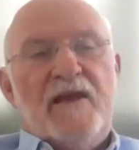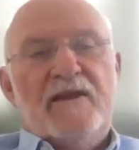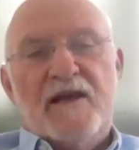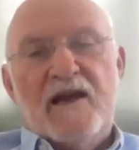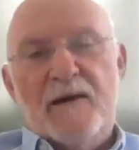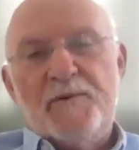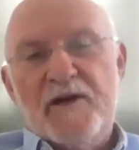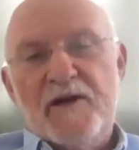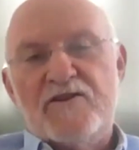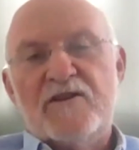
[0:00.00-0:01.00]
That
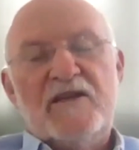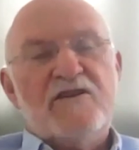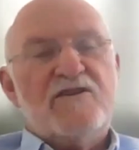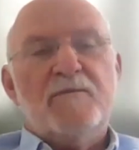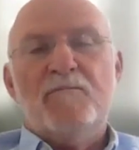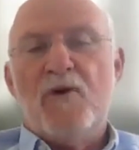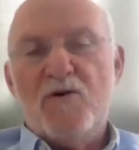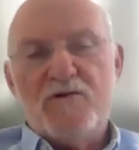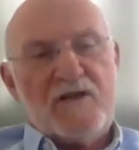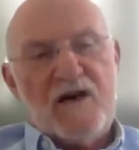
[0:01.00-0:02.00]
comprehension is the
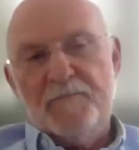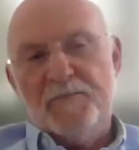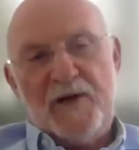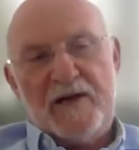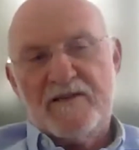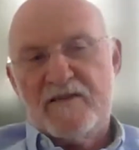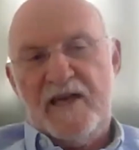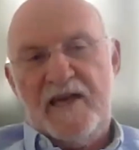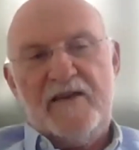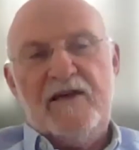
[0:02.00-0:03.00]
most complex
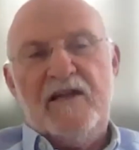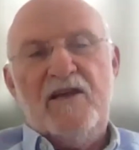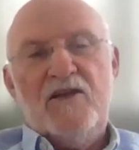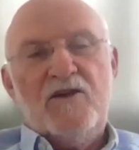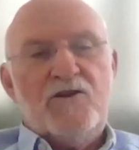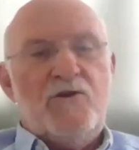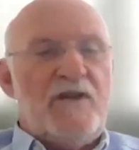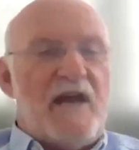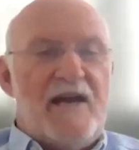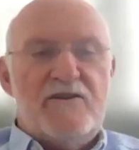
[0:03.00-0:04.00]
thing that you
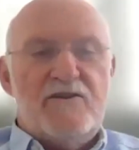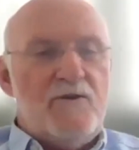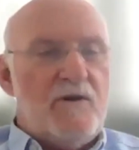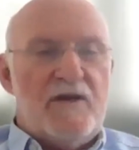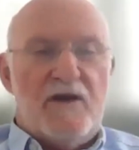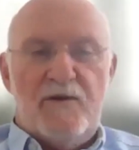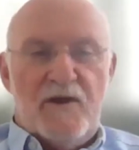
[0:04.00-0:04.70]
and I do on